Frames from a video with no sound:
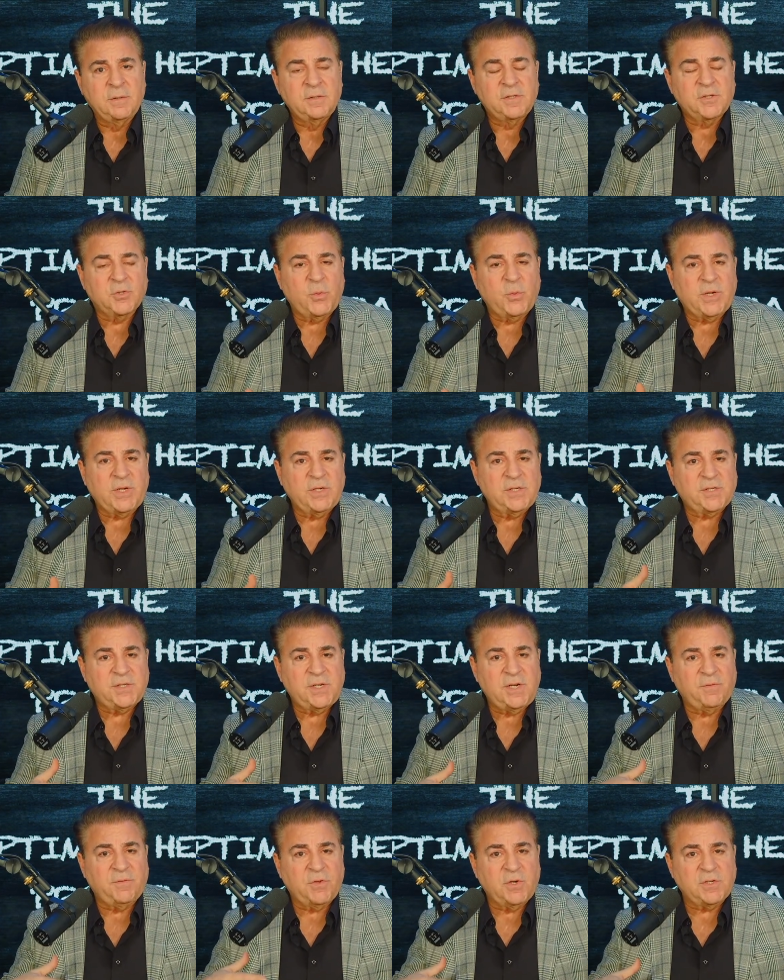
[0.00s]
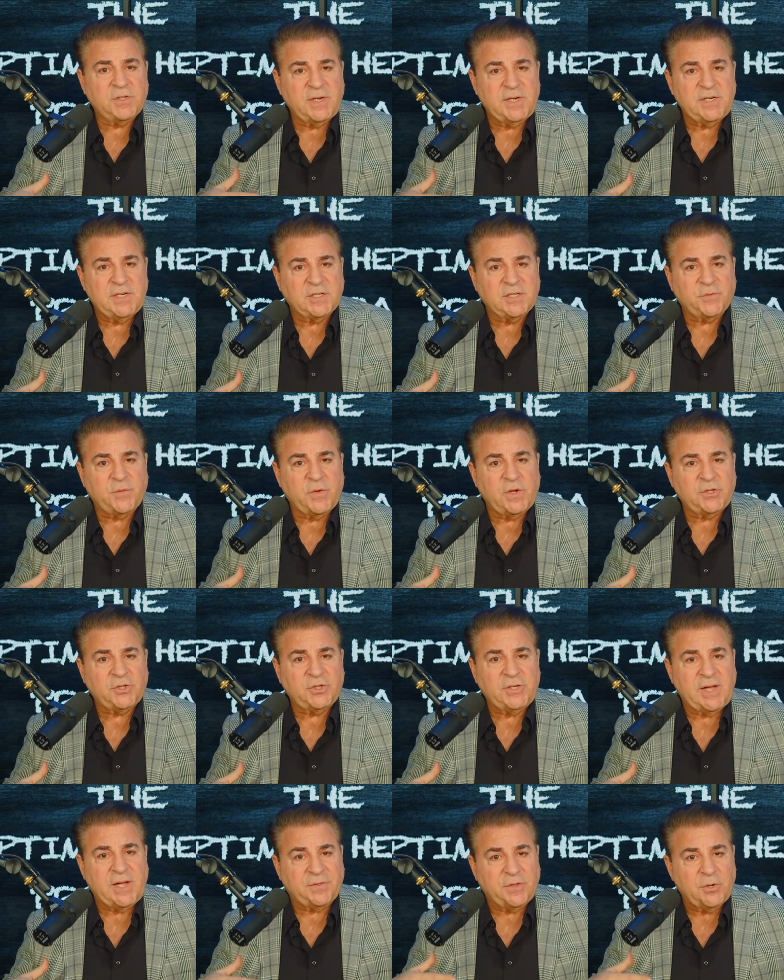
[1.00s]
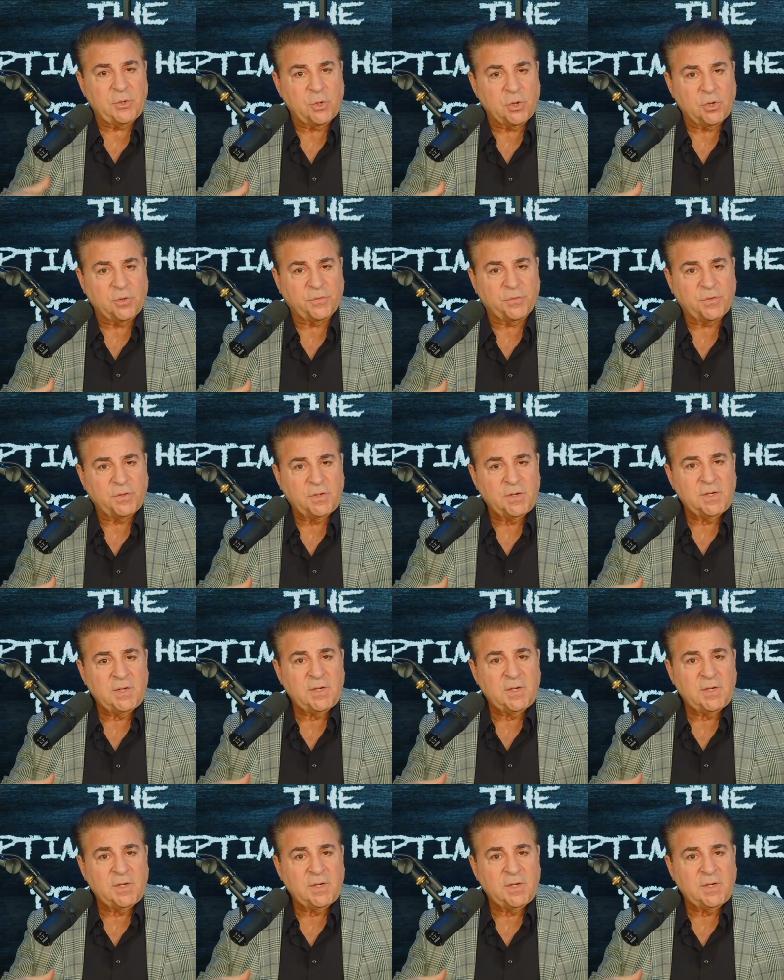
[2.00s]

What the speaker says: so we can see if there's any dysfunction at the nerve